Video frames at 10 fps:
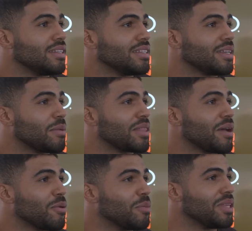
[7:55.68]
something
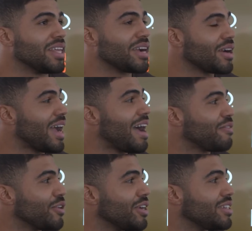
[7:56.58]
that will be there
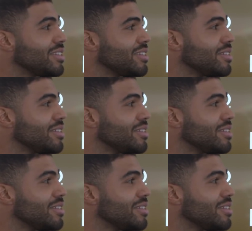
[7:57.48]
after us.